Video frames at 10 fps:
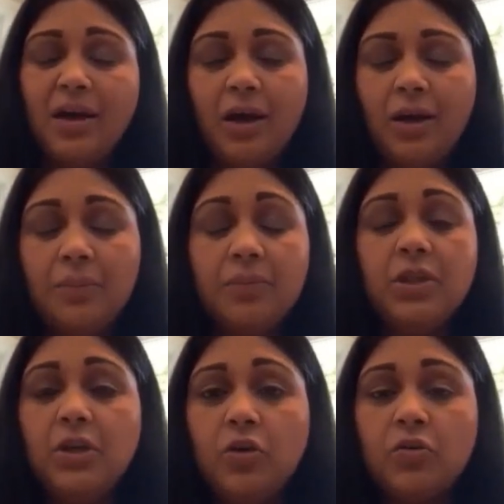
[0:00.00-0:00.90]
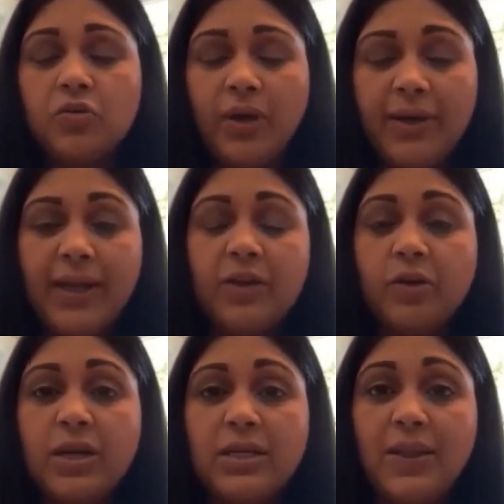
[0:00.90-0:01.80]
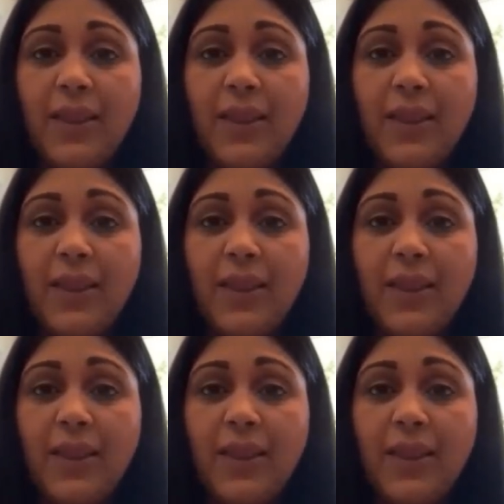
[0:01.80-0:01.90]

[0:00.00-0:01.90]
trying to get your kids in the